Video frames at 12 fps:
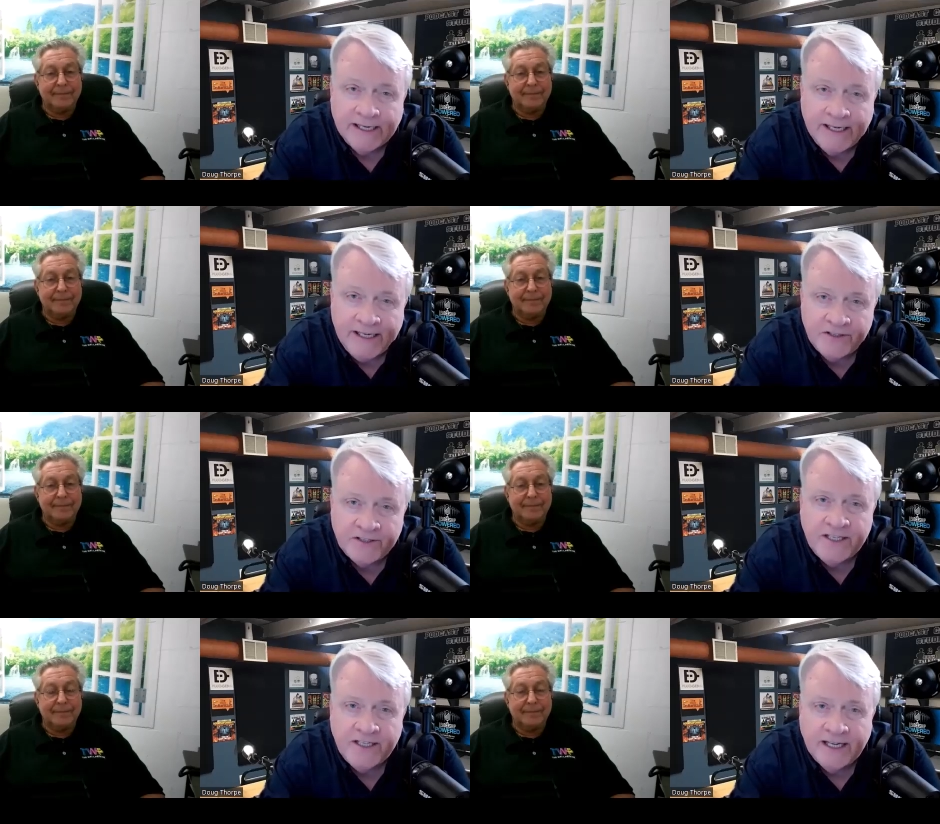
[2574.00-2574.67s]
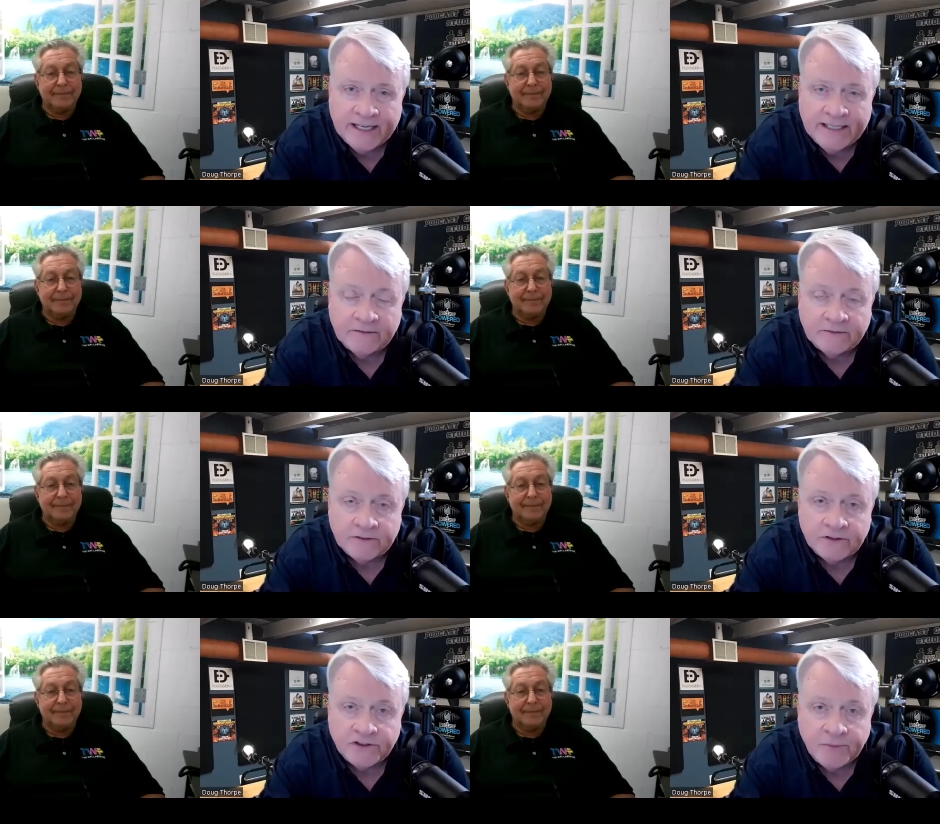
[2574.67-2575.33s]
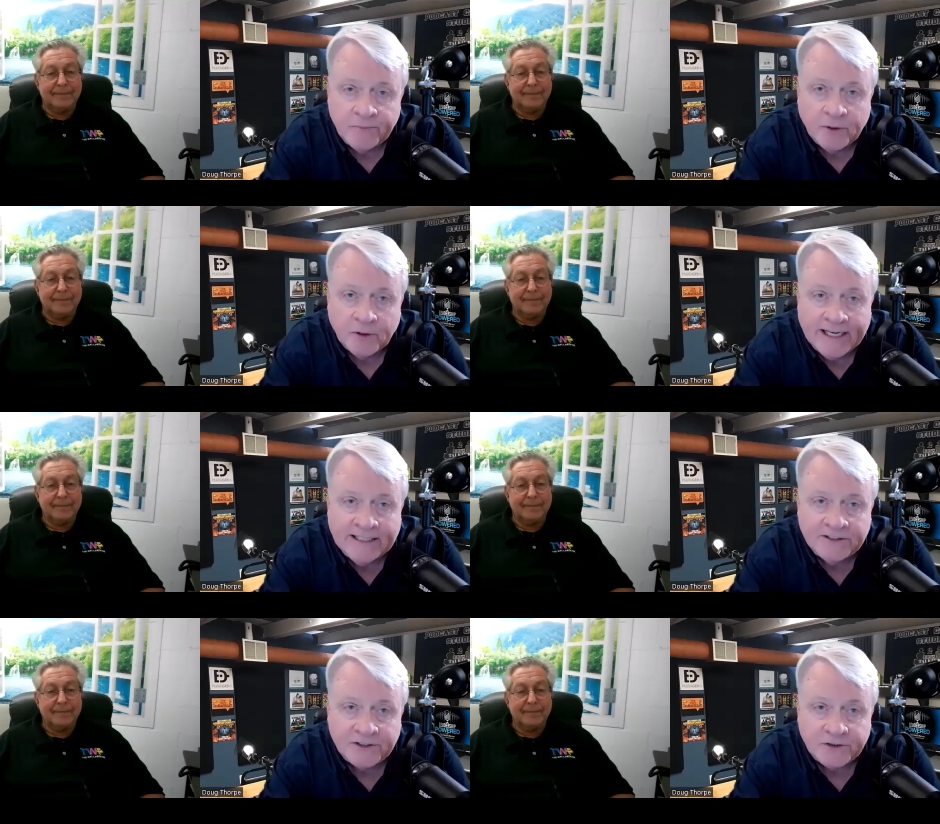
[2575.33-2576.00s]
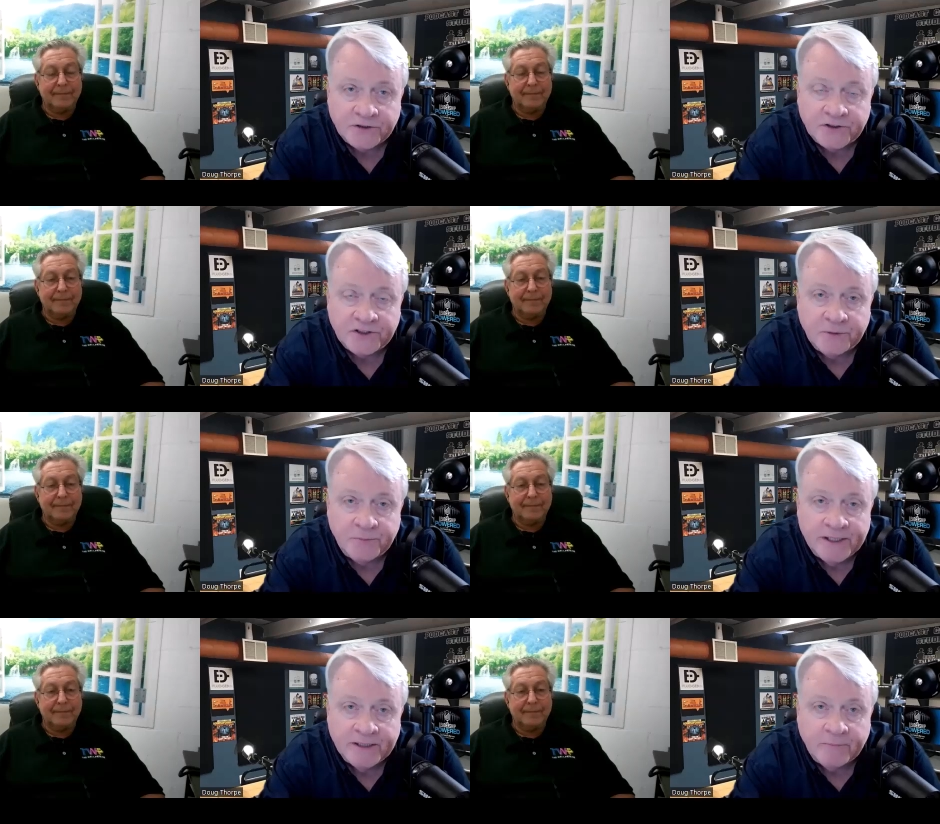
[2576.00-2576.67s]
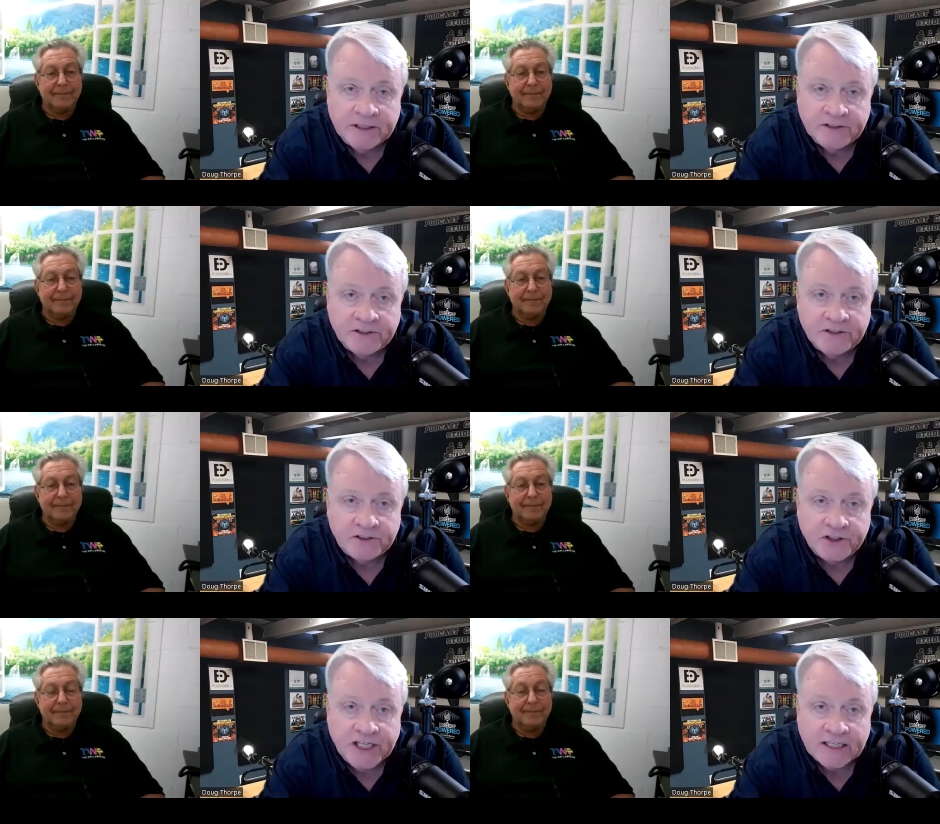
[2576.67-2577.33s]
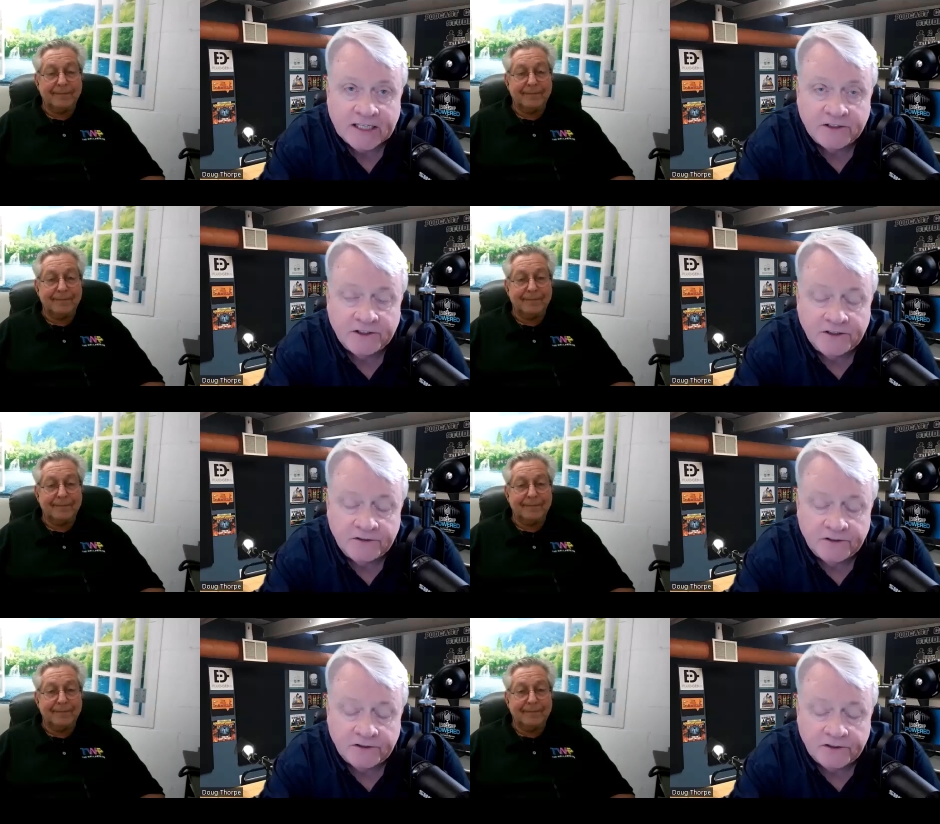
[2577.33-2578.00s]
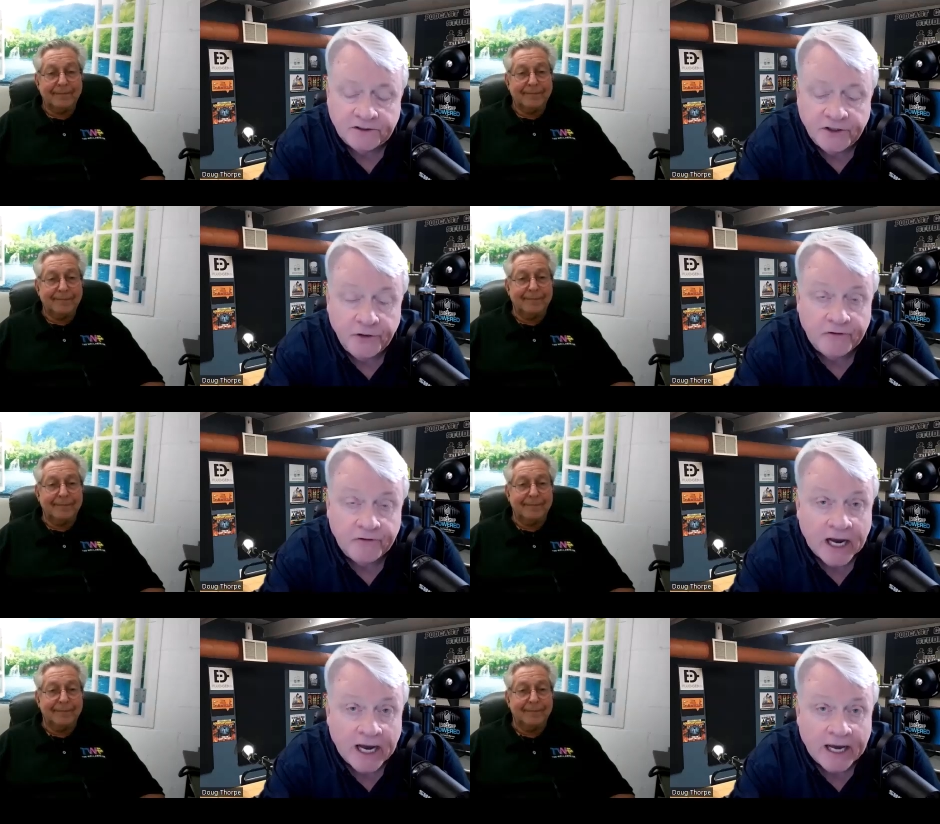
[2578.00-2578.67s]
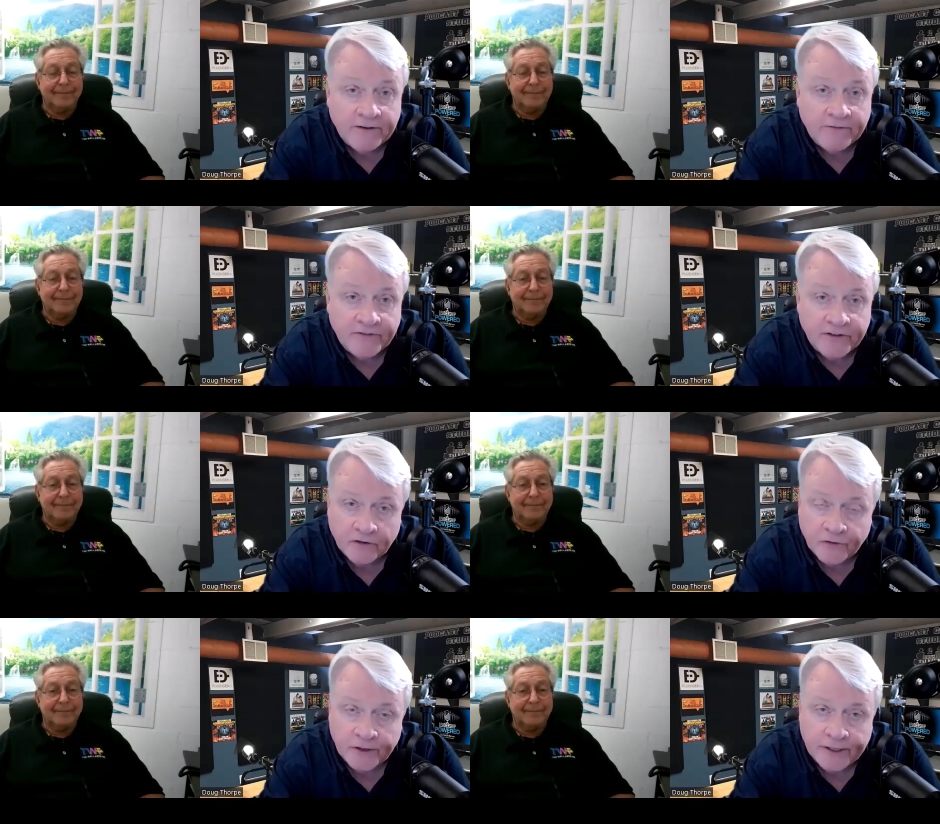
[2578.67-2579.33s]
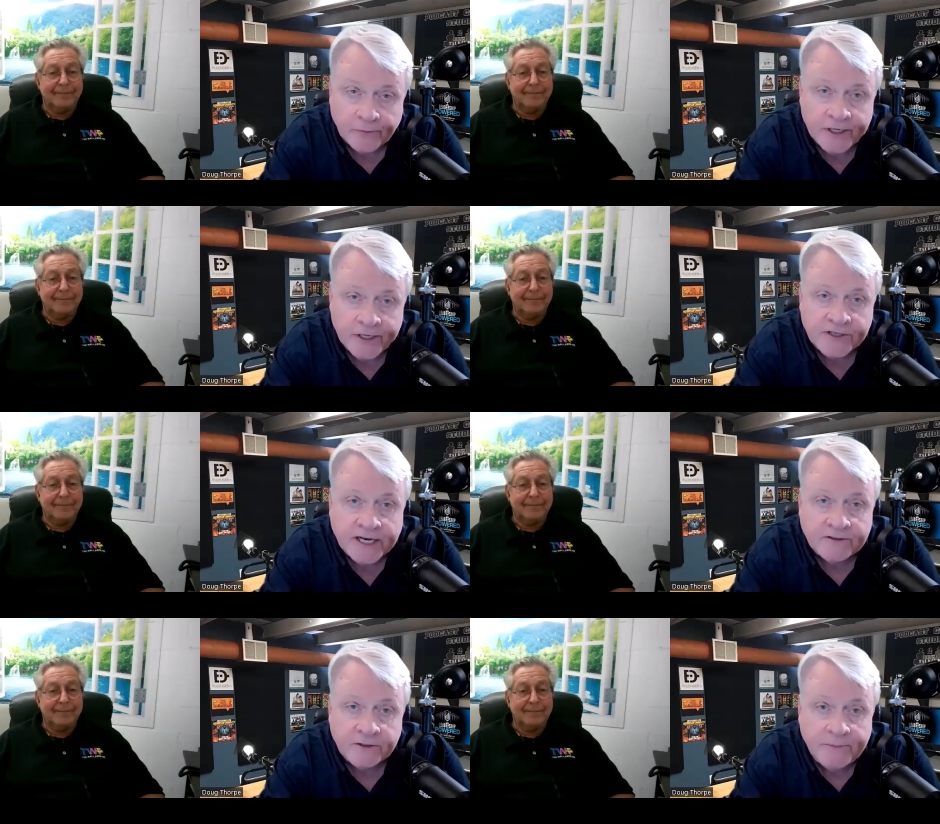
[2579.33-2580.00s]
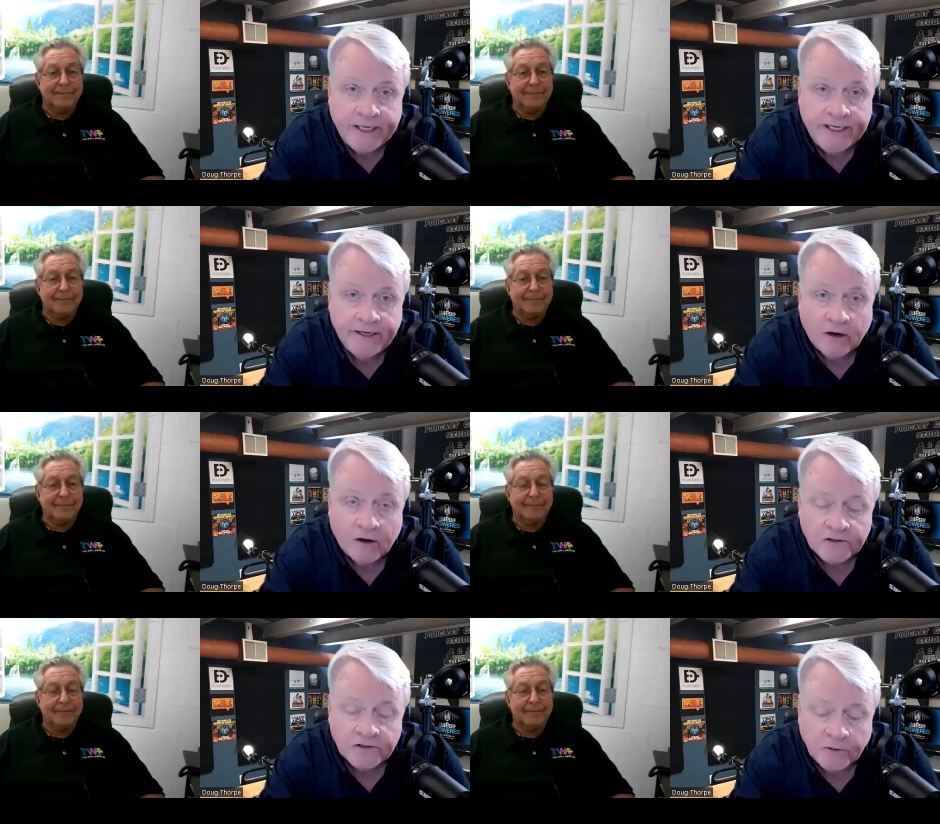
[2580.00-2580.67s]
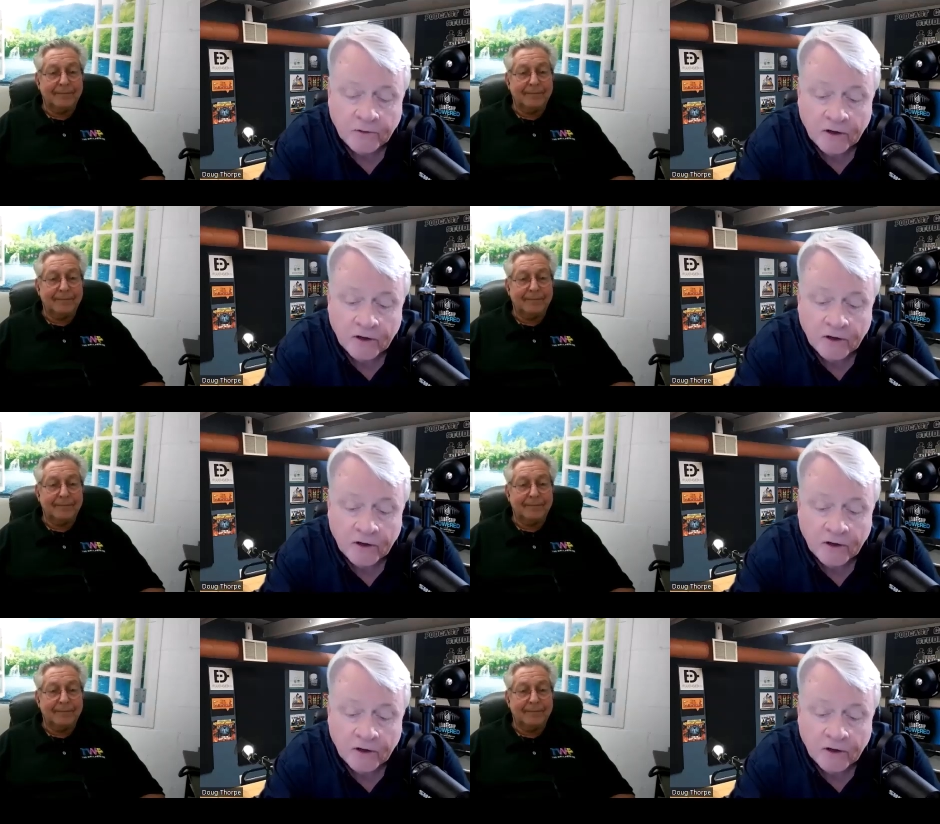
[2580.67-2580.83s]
Speaker 1: easy and simple answers to the big business challenges you've got, feel free to reach out to me also